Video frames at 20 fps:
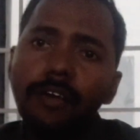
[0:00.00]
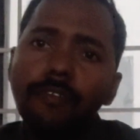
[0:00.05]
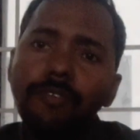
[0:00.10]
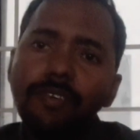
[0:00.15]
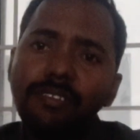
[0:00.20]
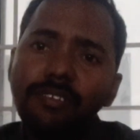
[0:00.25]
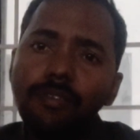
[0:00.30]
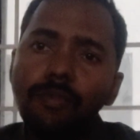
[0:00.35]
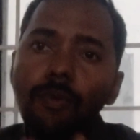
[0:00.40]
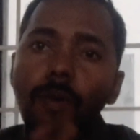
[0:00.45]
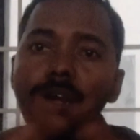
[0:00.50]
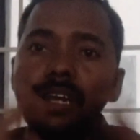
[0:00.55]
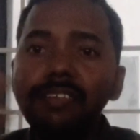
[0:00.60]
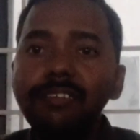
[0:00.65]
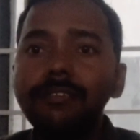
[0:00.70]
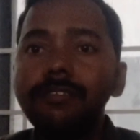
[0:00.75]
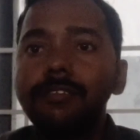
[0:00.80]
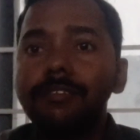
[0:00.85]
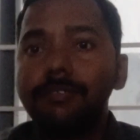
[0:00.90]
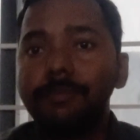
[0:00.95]
First, what
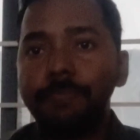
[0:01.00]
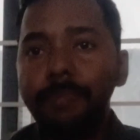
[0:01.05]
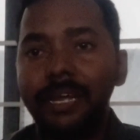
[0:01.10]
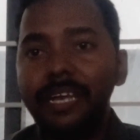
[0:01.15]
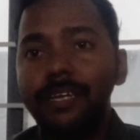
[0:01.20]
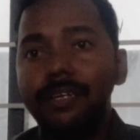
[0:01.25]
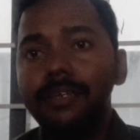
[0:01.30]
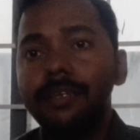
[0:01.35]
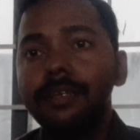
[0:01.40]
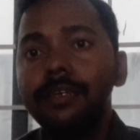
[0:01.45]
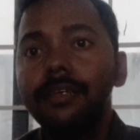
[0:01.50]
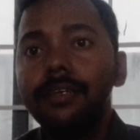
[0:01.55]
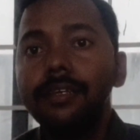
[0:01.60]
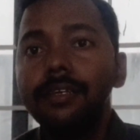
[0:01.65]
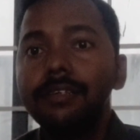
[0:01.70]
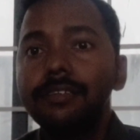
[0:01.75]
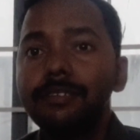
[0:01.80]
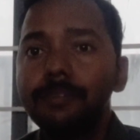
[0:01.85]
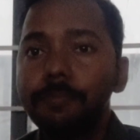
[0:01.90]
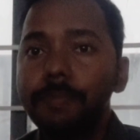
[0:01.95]
is
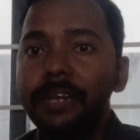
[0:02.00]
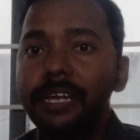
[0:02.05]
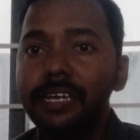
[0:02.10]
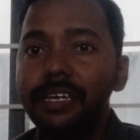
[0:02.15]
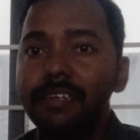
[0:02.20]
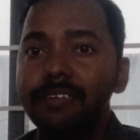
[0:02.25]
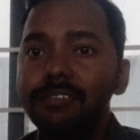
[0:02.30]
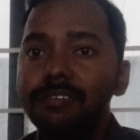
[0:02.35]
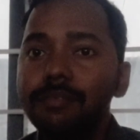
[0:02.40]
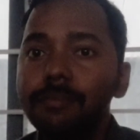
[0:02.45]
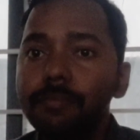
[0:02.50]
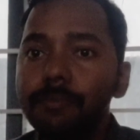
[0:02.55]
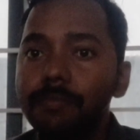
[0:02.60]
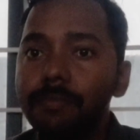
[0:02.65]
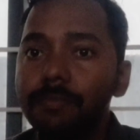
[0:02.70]
spring? Spring is